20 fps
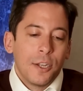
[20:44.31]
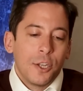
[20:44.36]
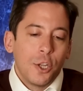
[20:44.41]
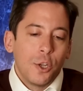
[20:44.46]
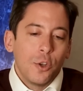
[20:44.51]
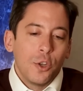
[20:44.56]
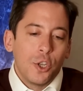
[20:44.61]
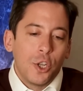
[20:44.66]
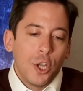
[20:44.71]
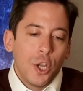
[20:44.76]

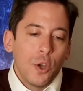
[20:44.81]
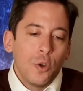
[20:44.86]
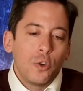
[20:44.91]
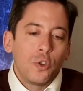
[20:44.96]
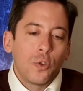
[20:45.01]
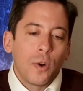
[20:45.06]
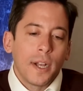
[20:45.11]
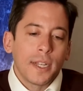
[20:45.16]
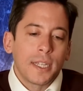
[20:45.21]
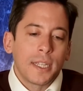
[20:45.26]
Do you, do you
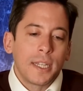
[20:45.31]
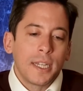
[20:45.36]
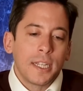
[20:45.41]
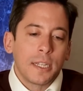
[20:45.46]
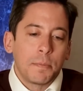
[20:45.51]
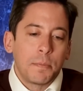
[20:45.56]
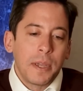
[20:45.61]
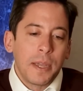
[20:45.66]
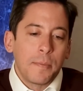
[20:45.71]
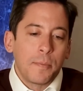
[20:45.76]
trust
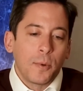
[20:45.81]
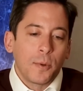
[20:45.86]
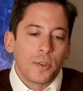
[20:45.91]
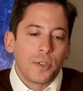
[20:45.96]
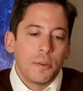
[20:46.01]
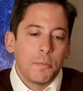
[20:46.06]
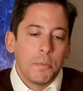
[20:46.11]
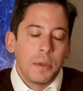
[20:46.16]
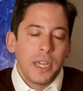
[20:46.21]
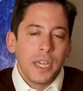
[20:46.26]
these
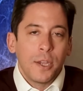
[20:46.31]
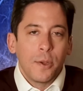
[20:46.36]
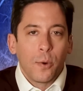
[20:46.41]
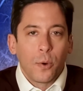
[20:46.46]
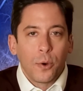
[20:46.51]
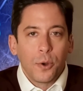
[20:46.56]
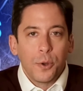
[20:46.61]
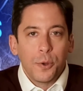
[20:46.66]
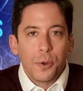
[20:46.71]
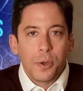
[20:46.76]
people to be
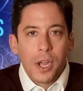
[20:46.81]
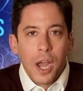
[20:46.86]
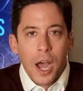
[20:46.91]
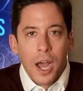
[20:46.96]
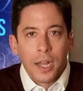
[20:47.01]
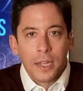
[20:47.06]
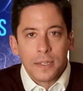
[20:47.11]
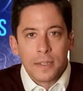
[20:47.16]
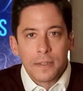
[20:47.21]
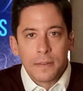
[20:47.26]
your new
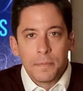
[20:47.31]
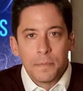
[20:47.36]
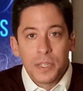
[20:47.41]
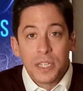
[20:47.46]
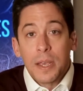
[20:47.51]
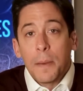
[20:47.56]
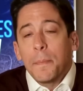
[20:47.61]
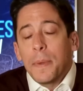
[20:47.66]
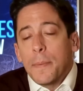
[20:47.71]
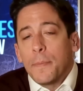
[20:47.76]
gods?
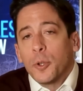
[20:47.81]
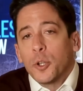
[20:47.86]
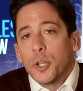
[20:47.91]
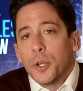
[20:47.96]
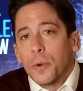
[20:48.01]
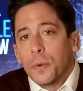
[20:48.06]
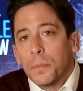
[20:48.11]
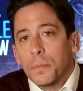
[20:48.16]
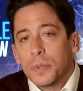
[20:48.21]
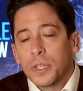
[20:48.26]
Some people
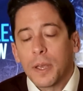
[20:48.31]
do.